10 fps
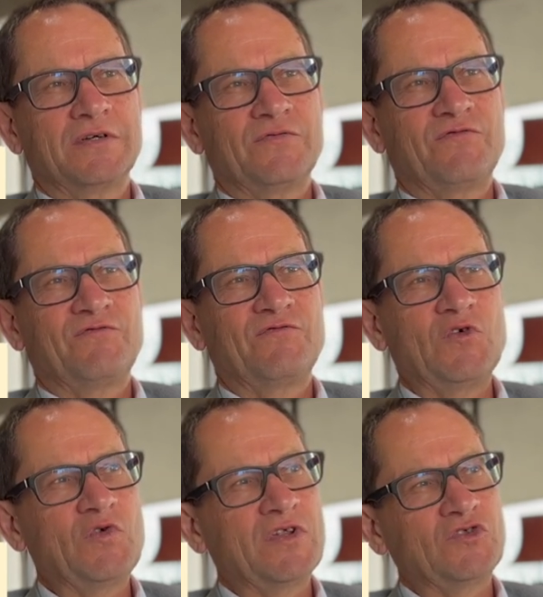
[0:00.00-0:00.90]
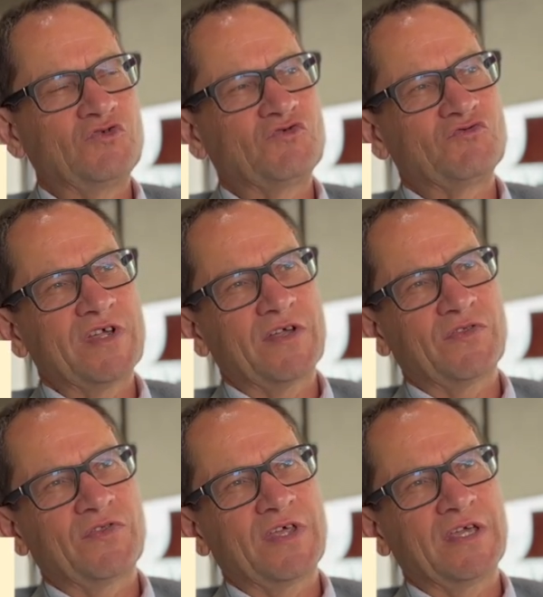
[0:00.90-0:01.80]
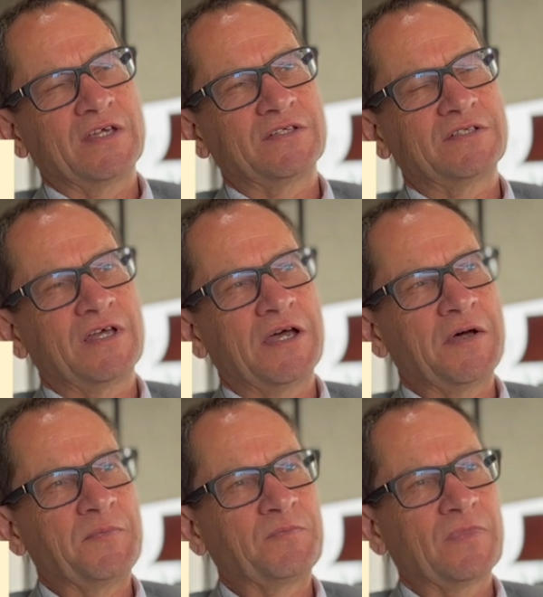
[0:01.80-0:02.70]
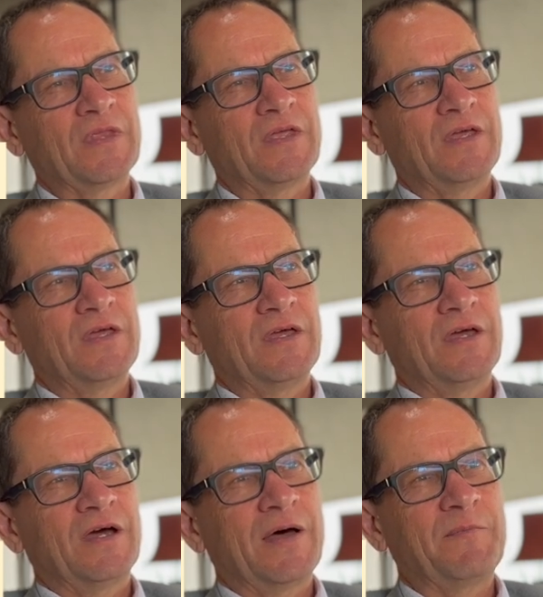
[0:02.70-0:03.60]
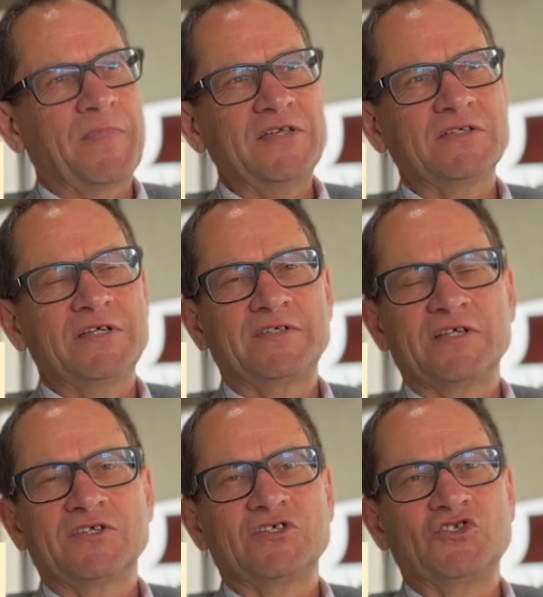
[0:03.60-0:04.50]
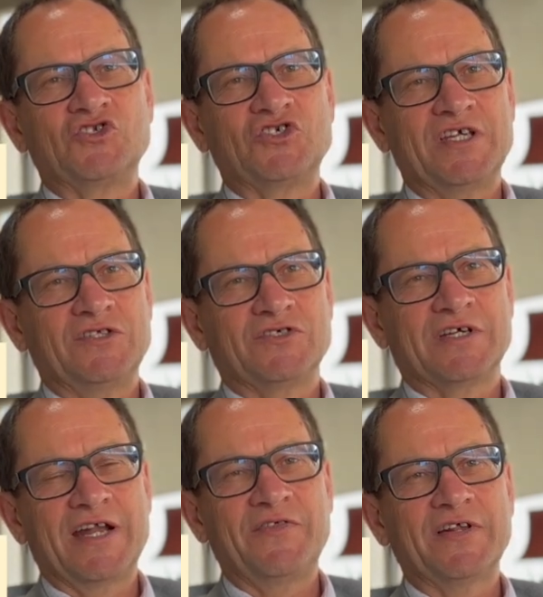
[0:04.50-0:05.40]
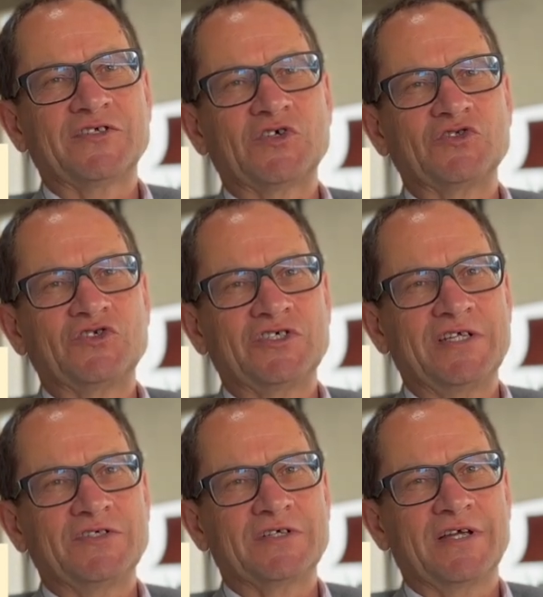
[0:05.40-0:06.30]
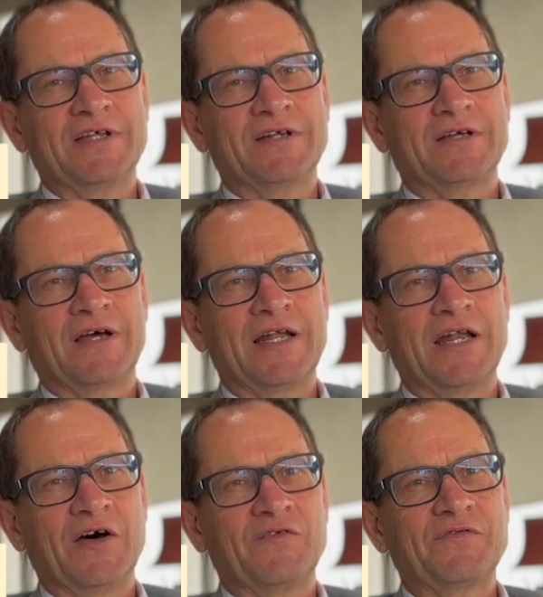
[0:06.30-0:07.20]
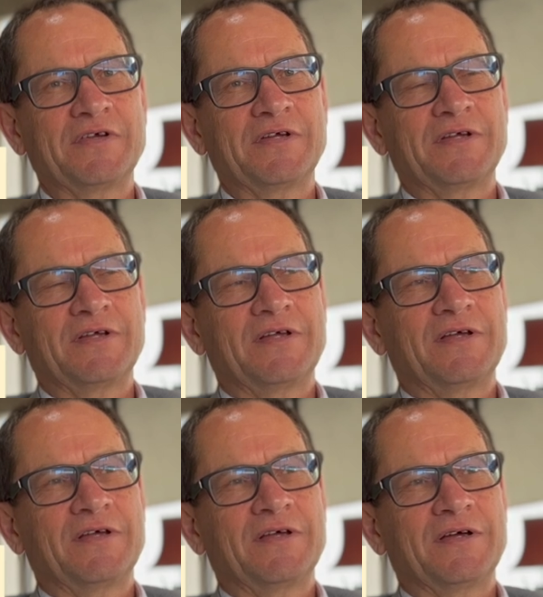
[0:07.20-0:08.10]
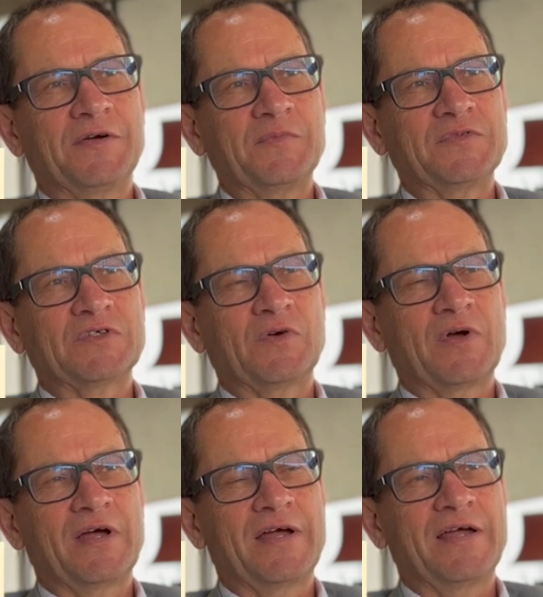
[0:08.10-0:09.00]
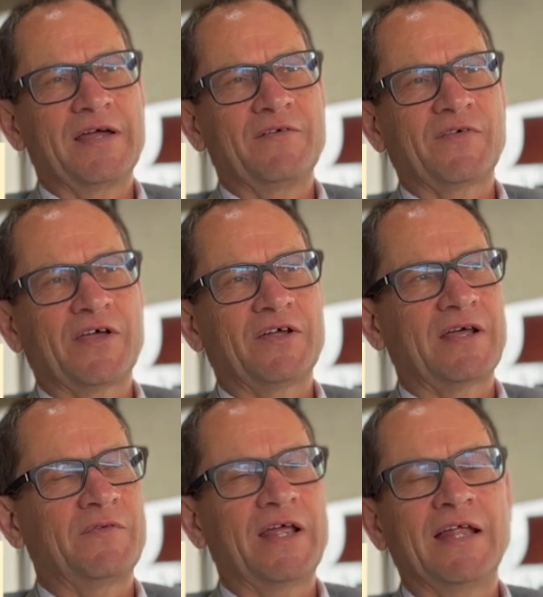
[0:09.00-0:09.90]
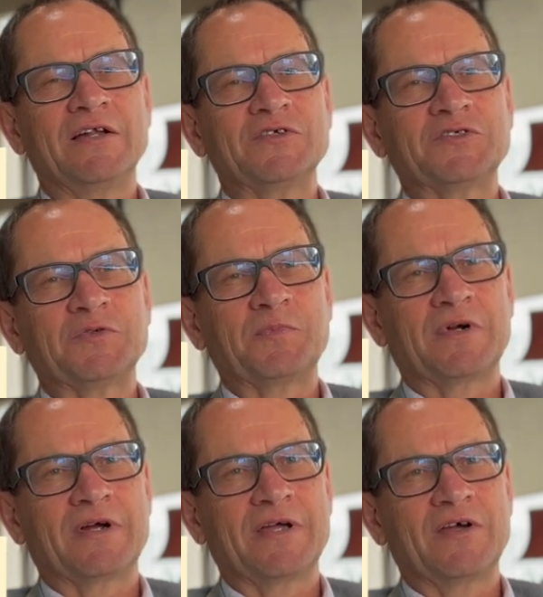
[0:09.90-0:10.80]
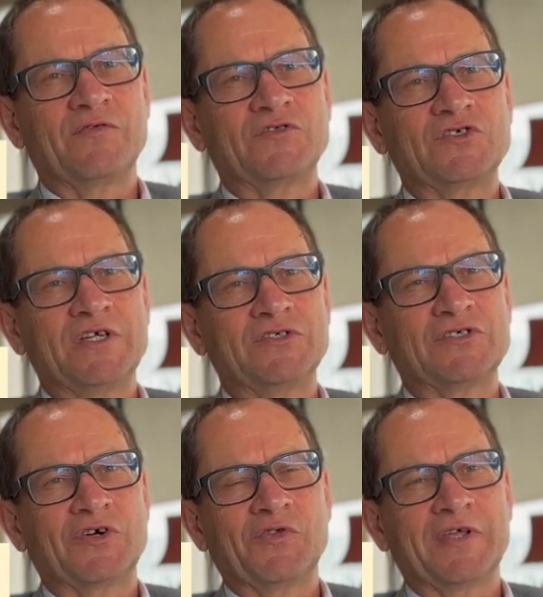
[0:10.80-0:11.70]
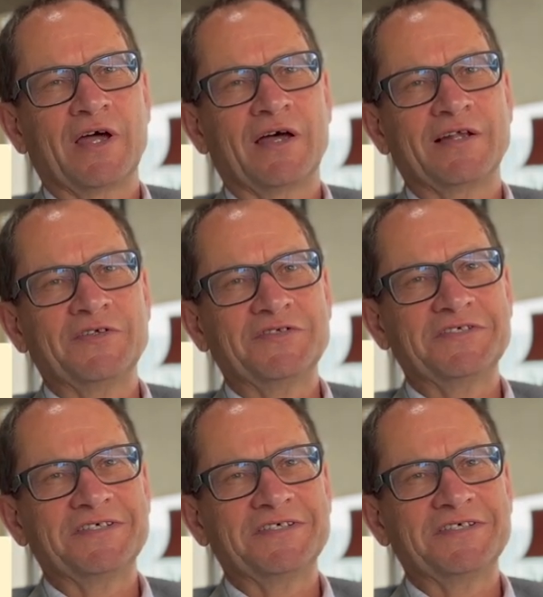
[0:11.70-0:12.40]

Food and drink things. I'm basically addicted to ginger. Anything that's got ginger in, I love. So if if I could have an endless supply of ginger on the island